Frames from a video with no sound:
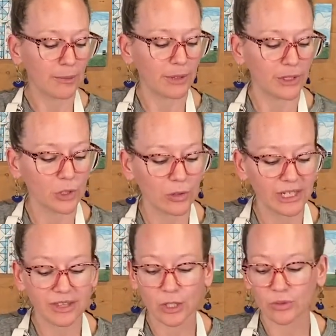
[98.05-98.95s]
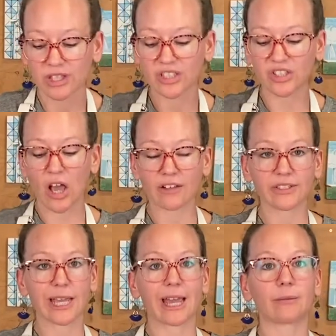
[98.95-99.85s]
But the great thing with the
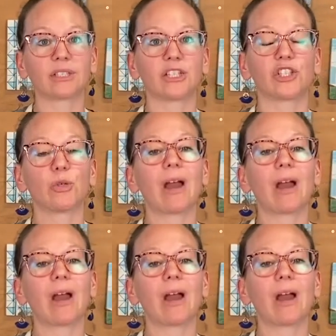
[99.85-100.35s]
soft slabs is you